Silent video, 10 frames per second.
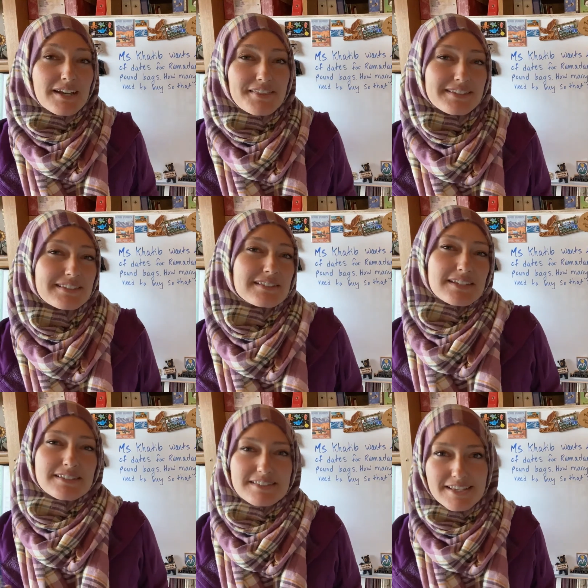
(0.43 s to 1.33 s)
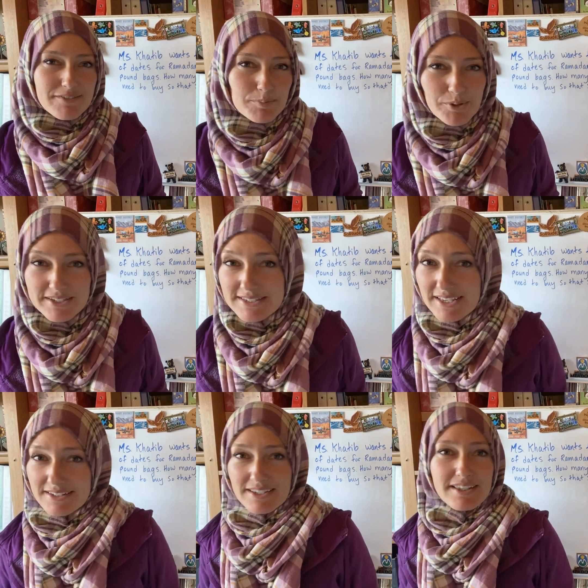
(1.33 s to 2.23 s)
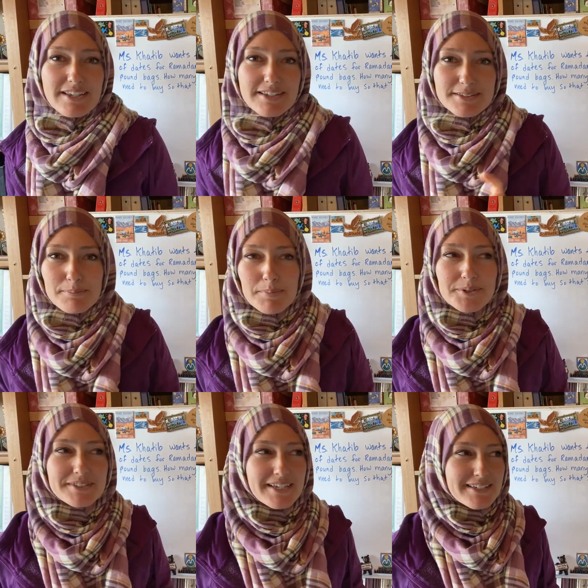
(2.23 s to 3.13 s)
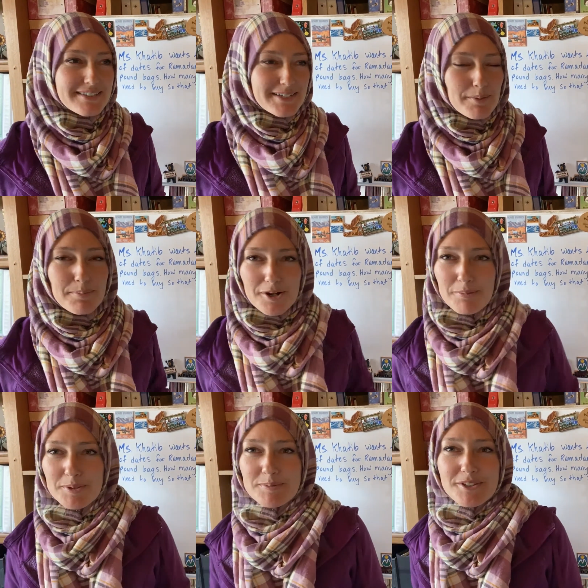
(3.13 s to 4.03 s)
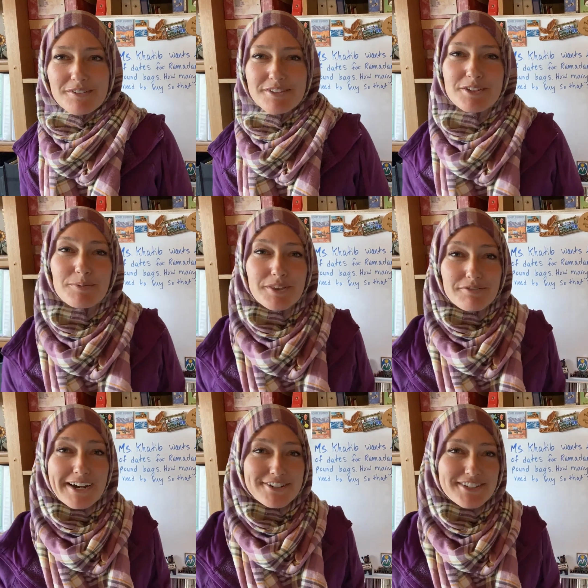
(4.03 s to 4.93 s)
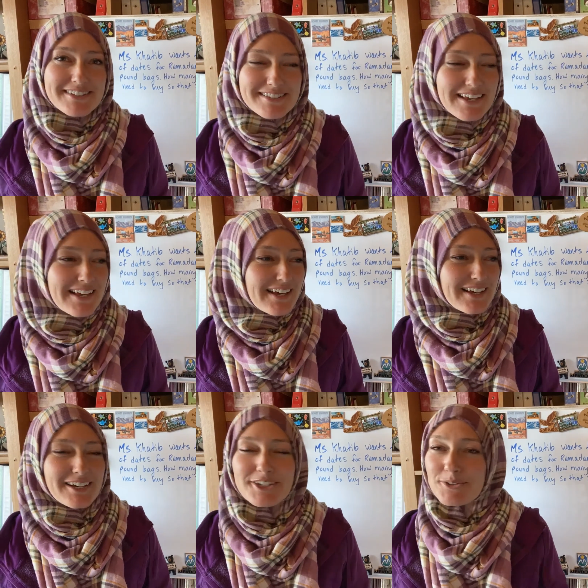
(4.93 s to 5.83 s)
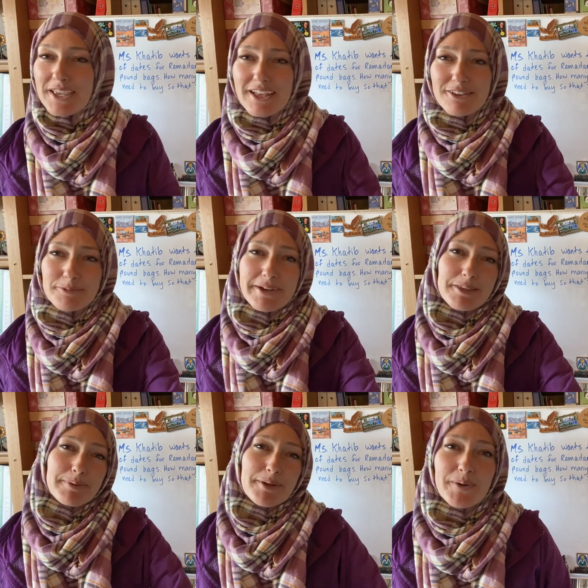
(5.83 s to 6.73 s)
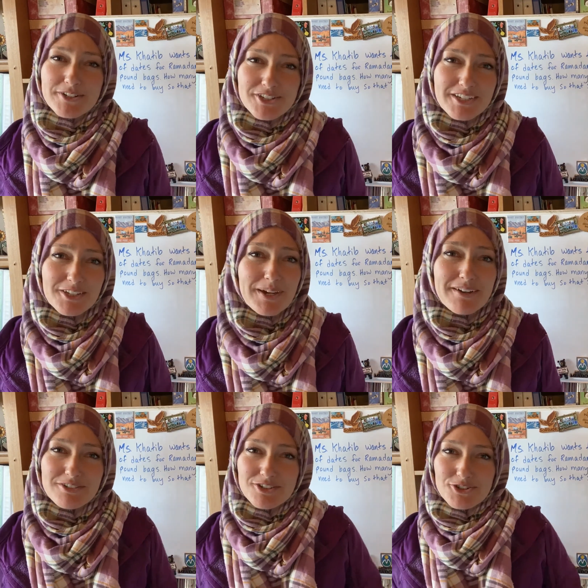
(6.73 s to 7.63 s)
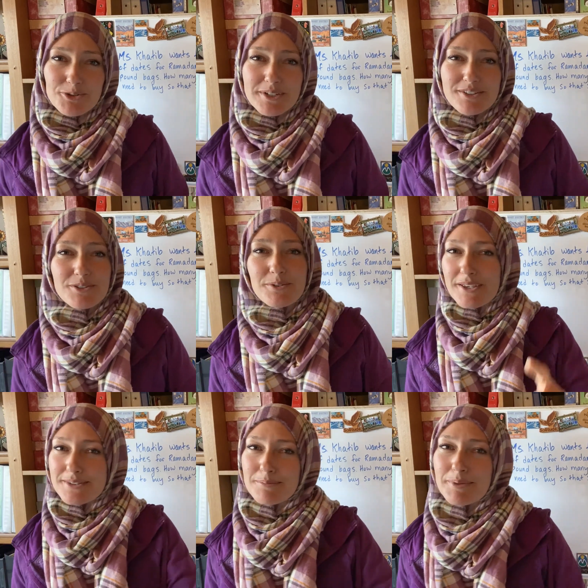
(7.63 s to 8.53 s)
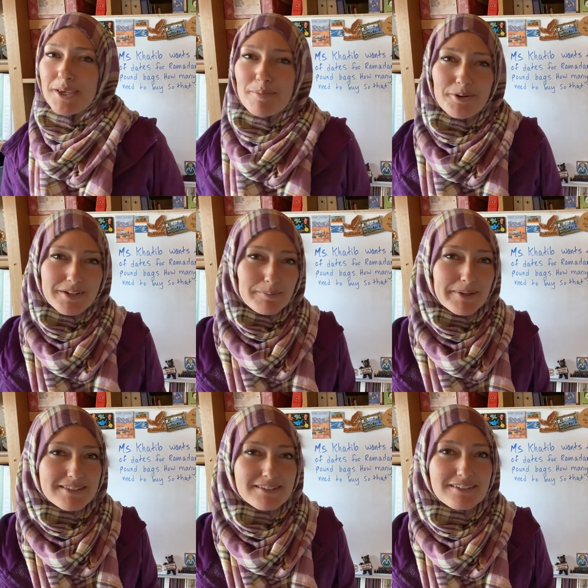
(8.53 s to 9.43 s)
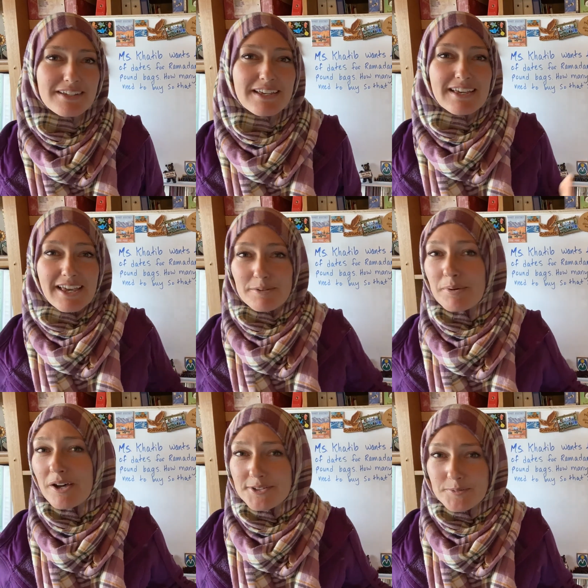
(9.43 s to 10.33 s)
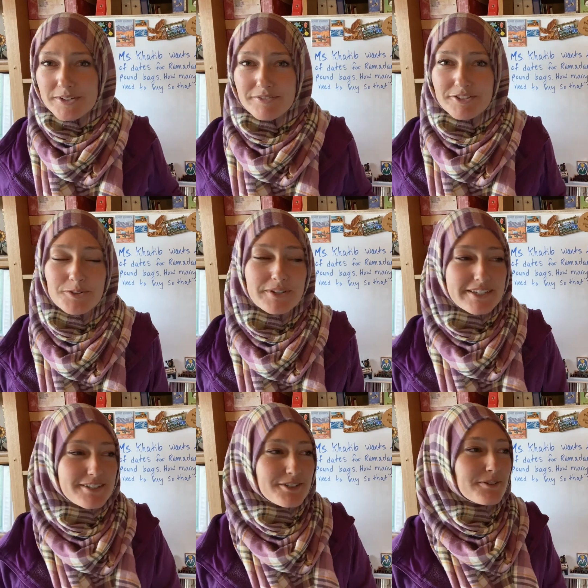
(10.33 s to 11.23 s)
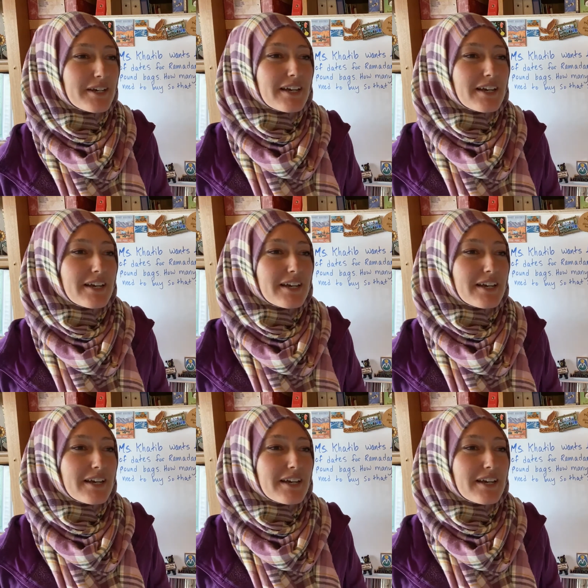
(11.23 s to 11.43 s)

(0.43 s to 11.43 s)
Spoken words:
This is lesson 7.10. It is multi-step problem solving with fractions. You can't learn math by watching, you have to do it, so get some paper and a pencil and pause whenever you need to.